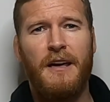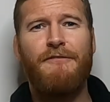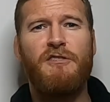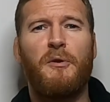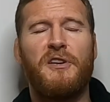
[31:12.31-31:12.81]

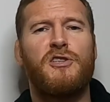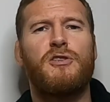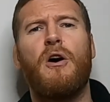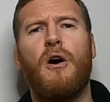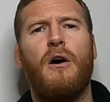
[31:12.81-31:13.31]
Everybody
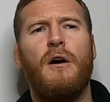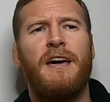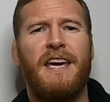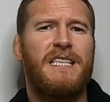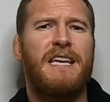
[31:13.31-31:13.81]
saw
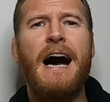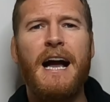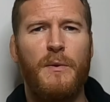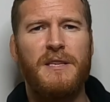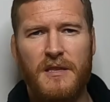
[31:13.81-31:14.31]
his car
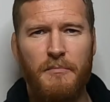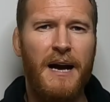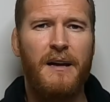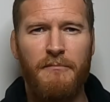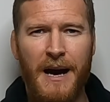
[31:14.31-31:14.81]
go into the
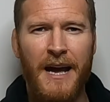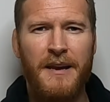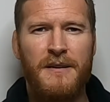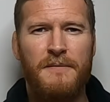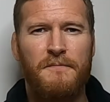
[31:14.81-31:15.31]
back of
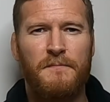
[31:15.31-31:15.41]
mine.